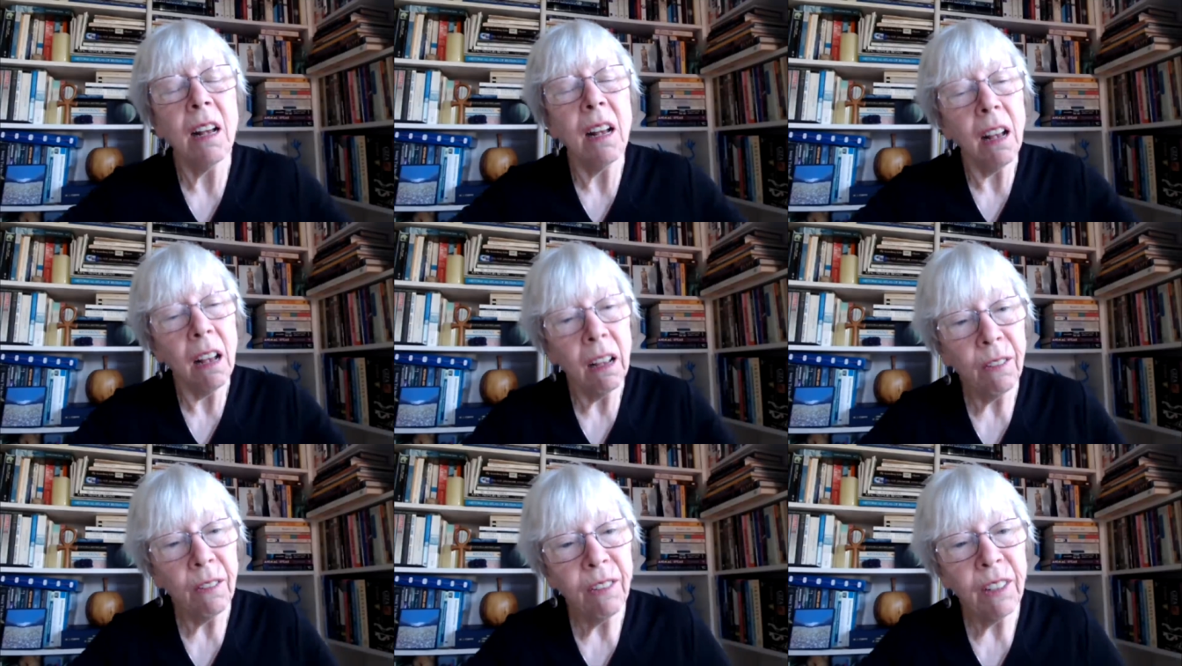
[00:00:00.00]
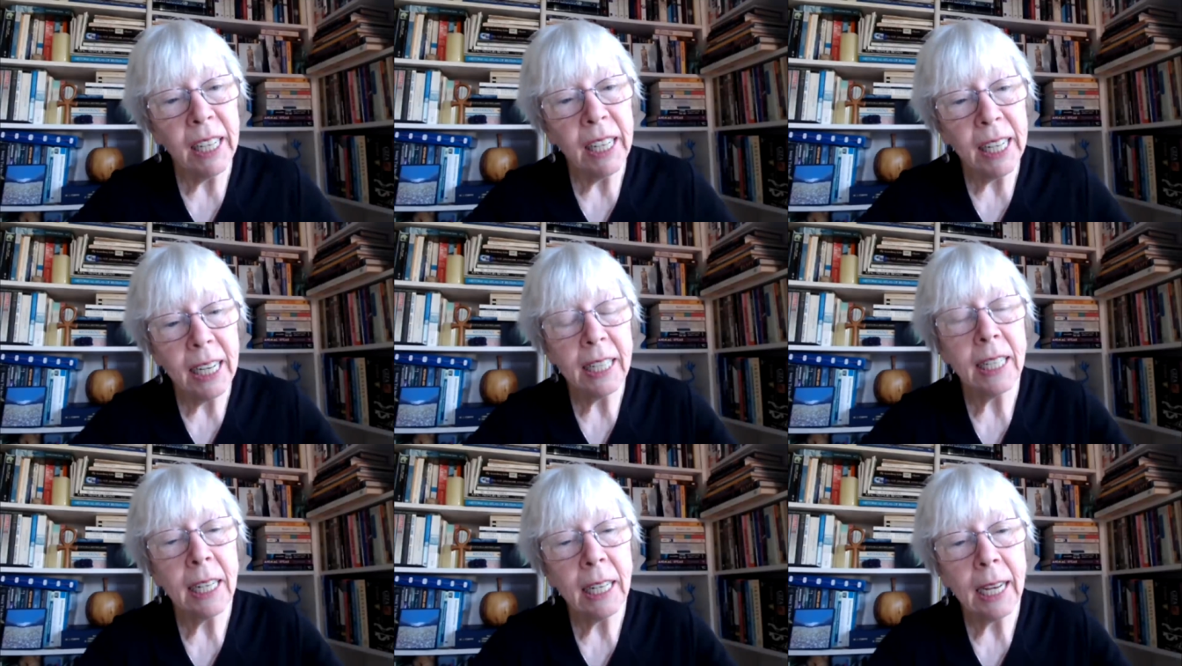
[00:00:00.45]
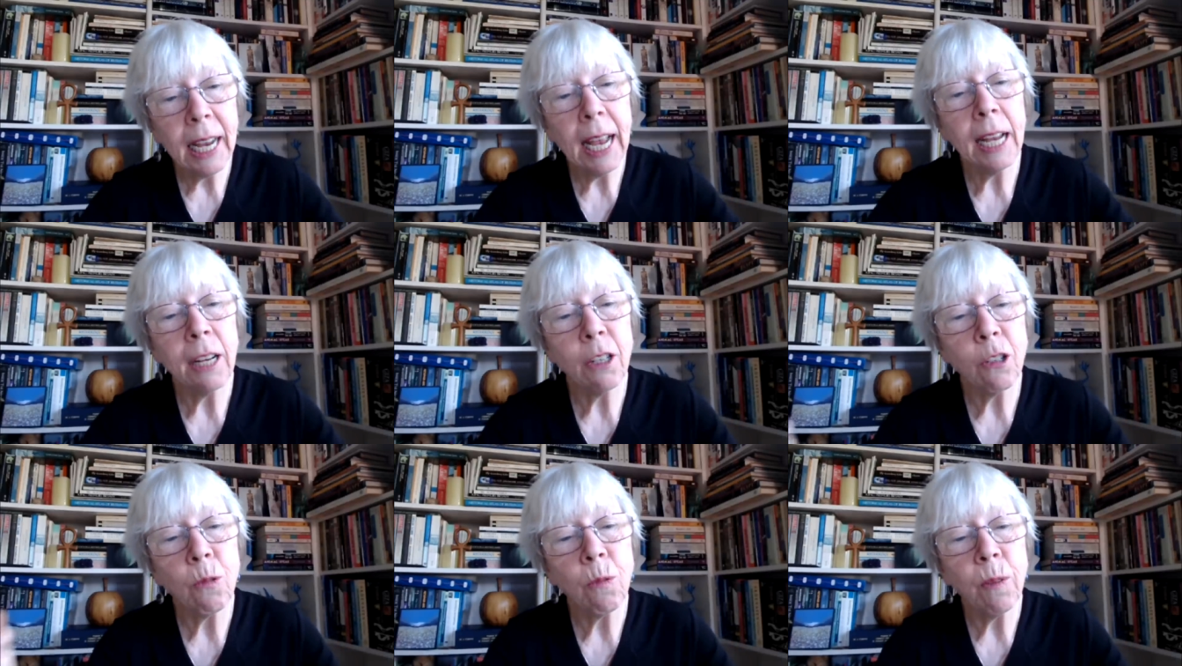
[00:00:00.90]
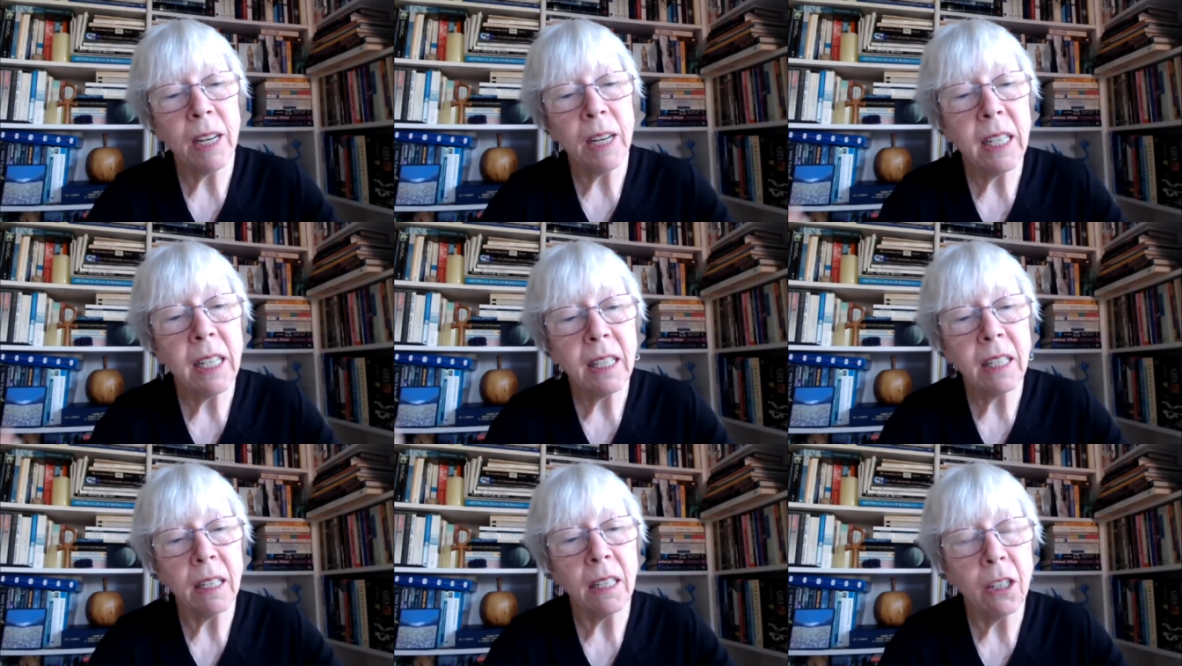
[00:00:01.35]
of leading edge
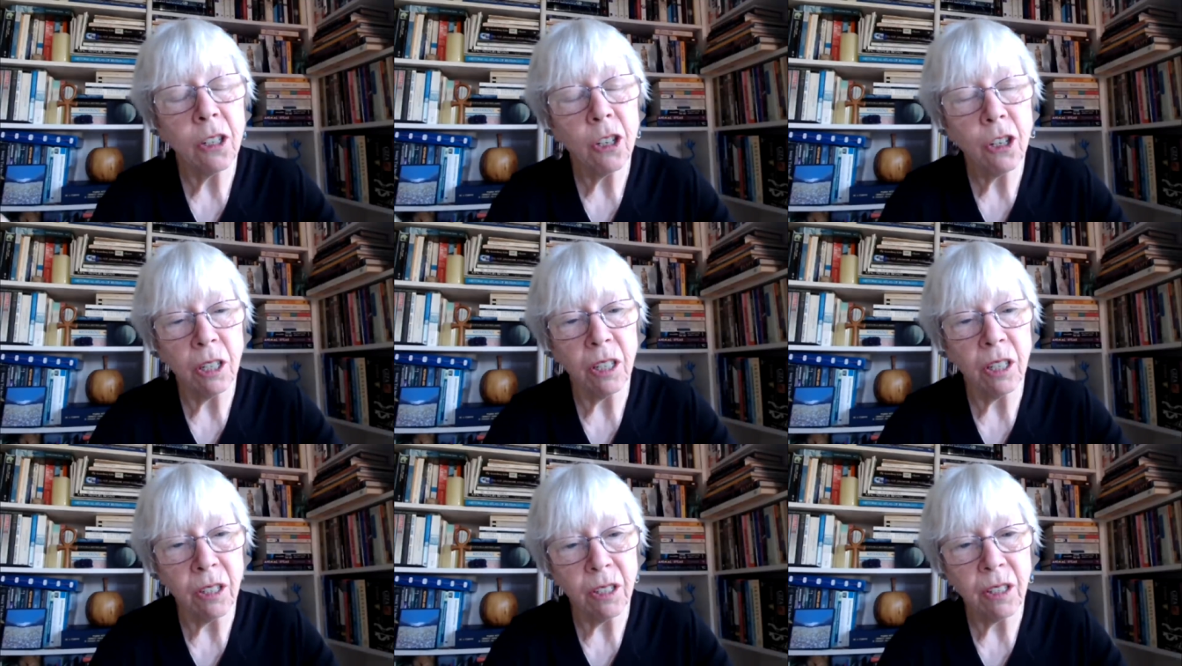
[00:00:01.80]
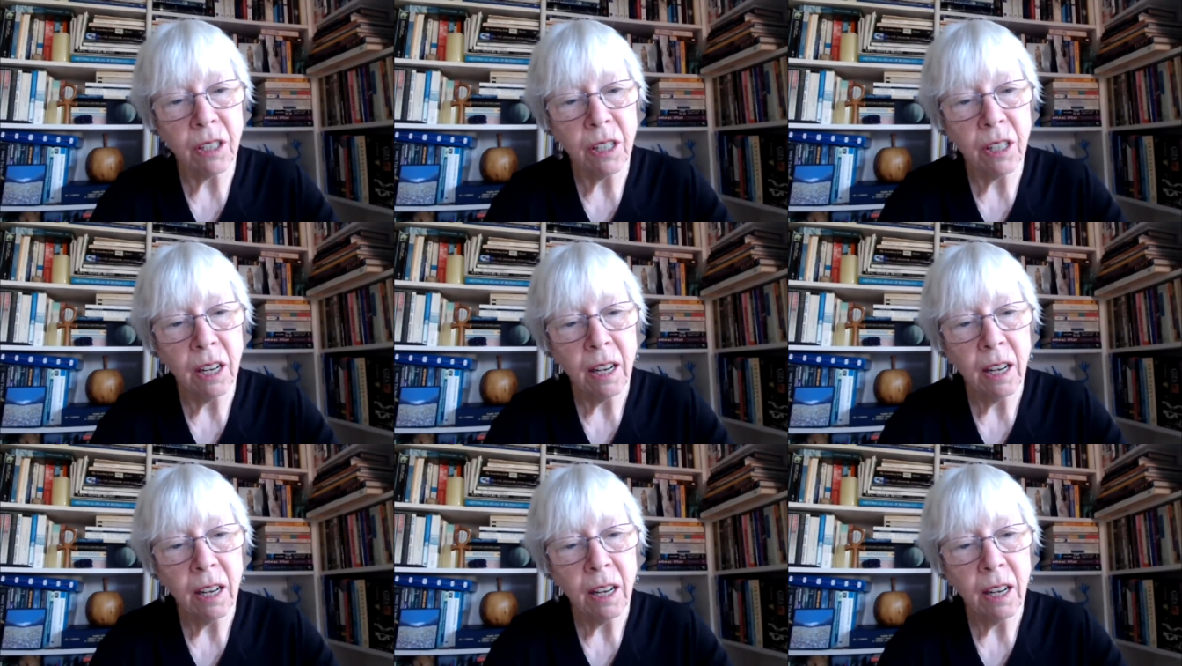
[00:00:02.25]
researchers